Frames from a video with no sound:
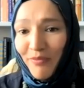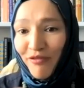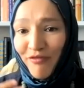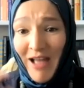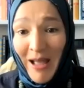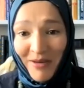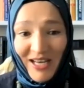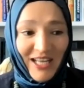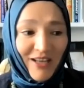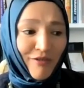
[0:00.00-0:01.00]
of
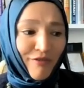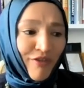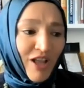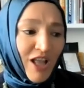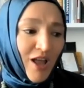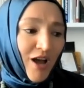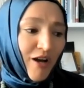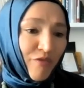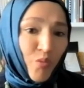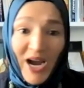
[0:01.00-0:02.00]
family, of
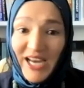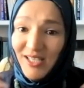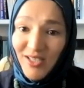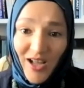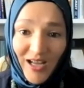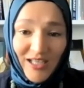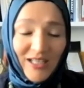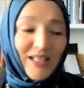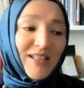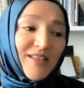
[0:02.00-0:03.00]
wider
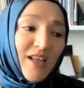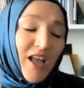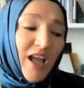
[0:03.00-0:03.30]
circles,